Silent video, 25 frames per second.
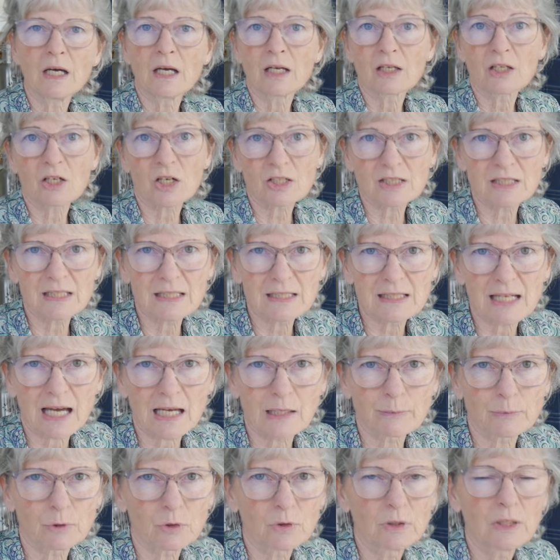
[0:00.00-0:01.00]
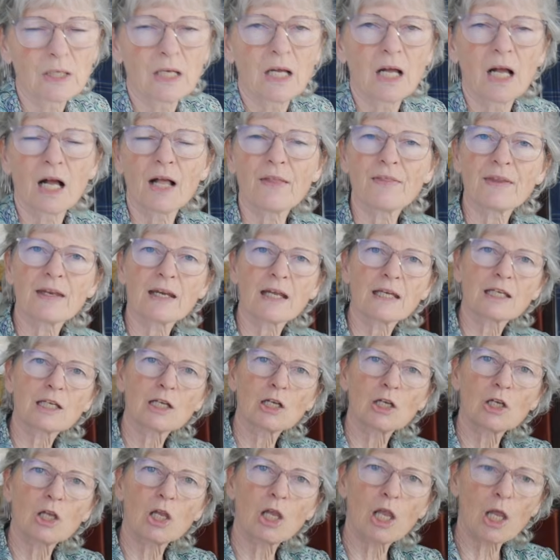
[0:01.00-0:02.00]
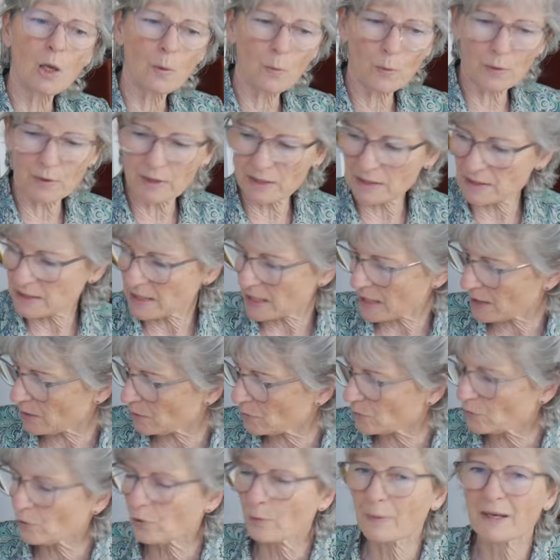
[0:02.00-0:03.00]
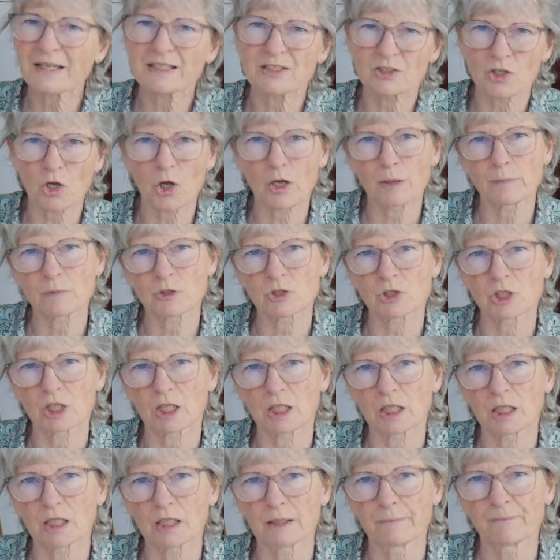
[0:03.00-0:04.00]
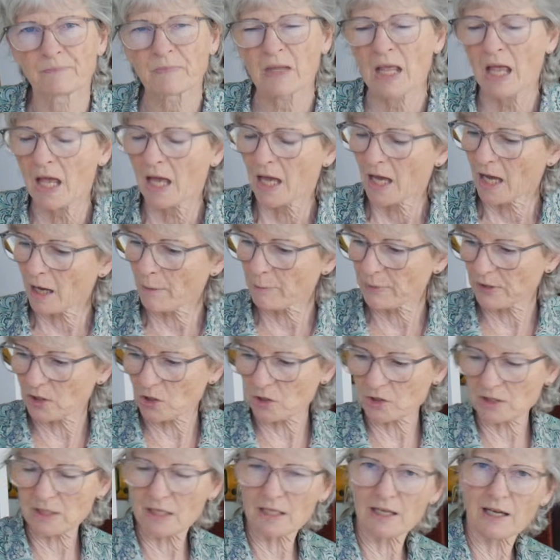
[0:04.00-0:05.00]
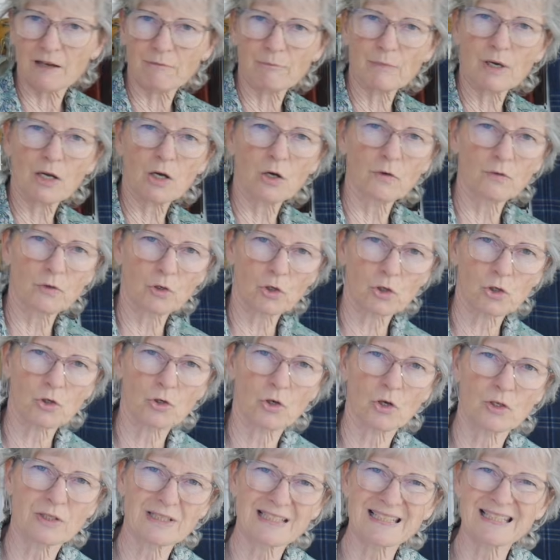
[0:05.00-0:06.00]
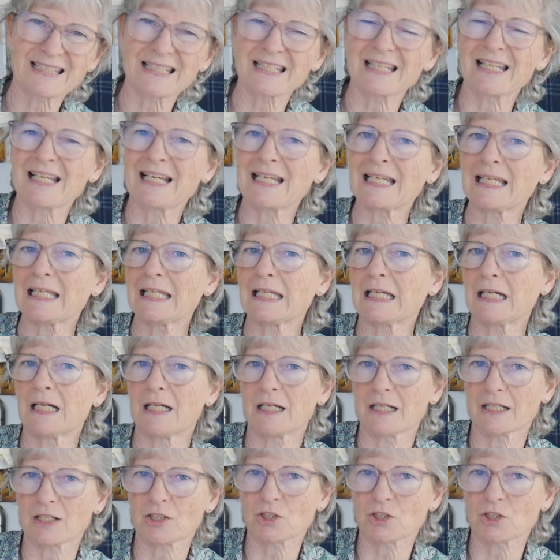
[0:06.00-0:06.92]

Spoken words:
cutting table, and then I can lower it down for my sewing machine. And because I have my overlocker on a slightly higher